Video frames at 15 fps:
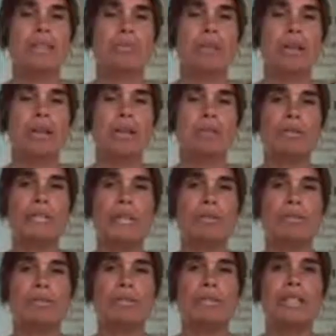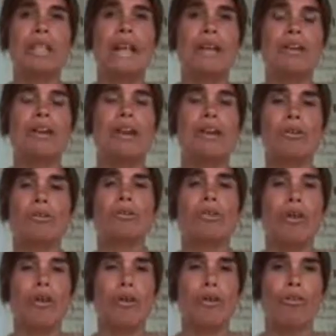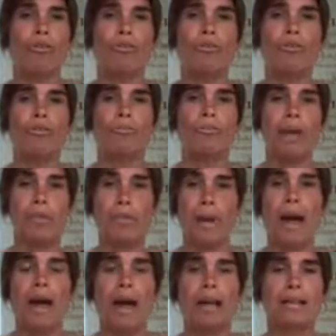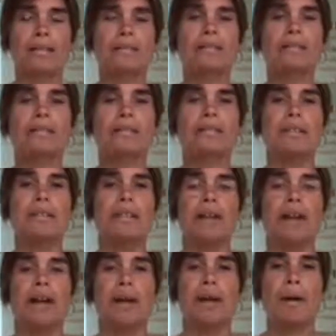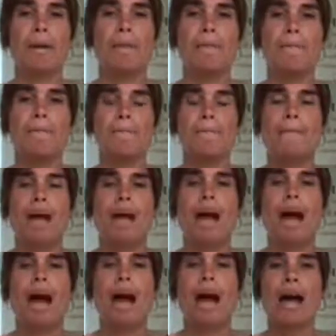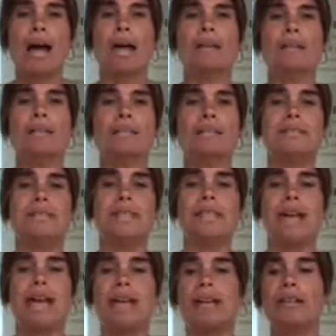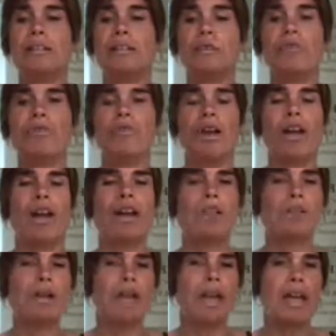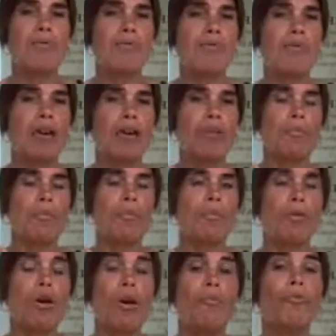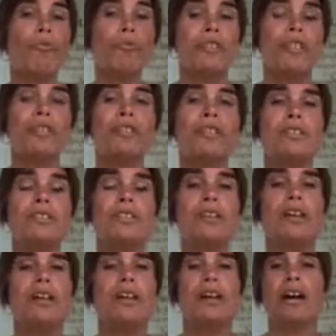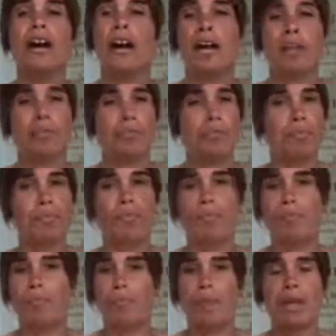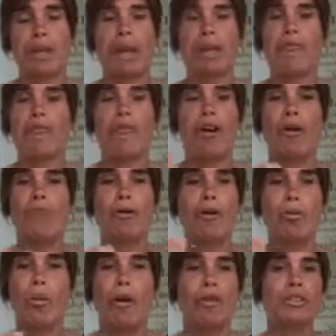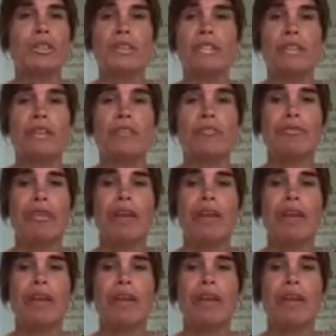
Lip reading: when I was able to let go of my past, and then sort of like I became far more confident, I became far more positive,